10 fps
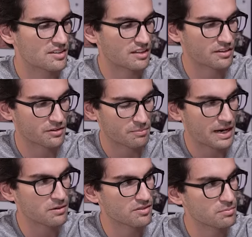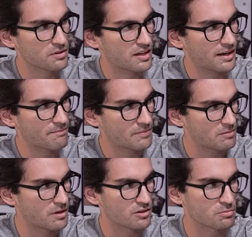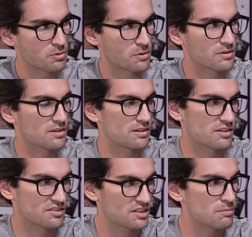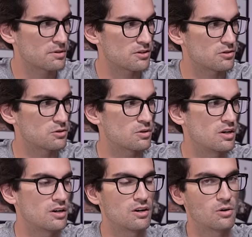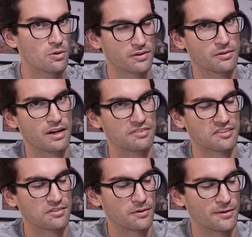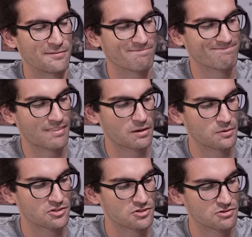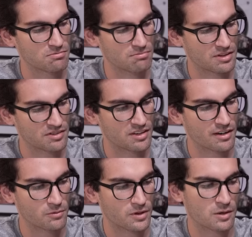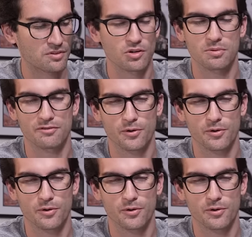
It's either the power supply, the motherboard, the CPU, or the graphics card, which is not what I was hoping